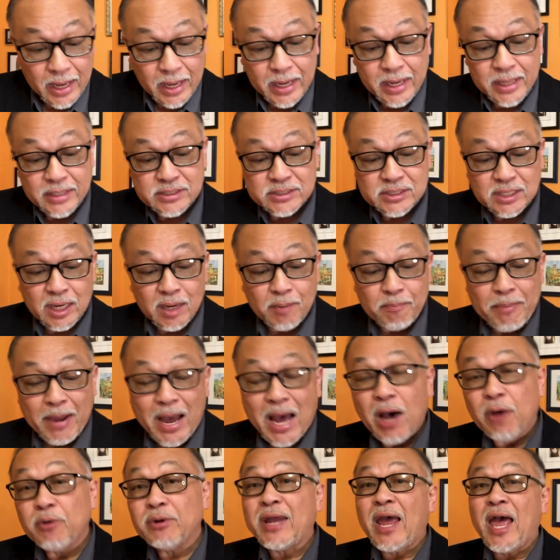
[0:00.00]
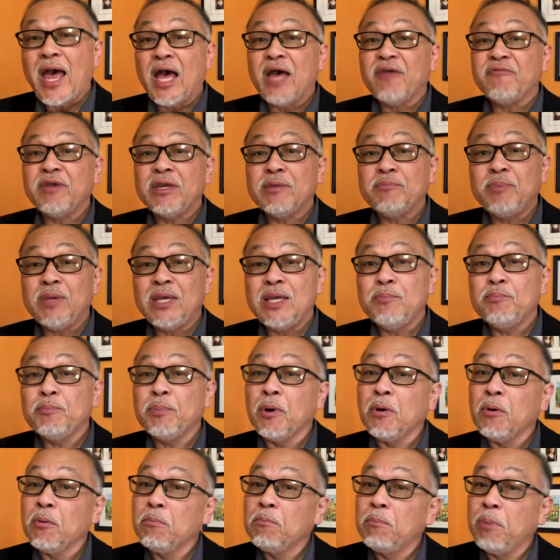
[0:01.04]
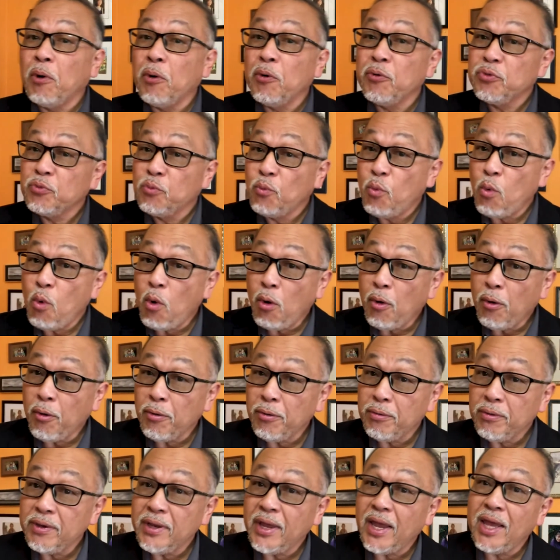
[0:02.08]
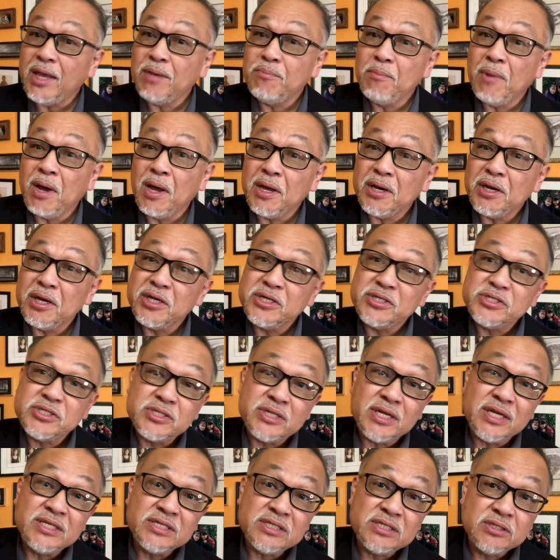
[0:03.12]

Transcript: It's about having people both warned, admonished,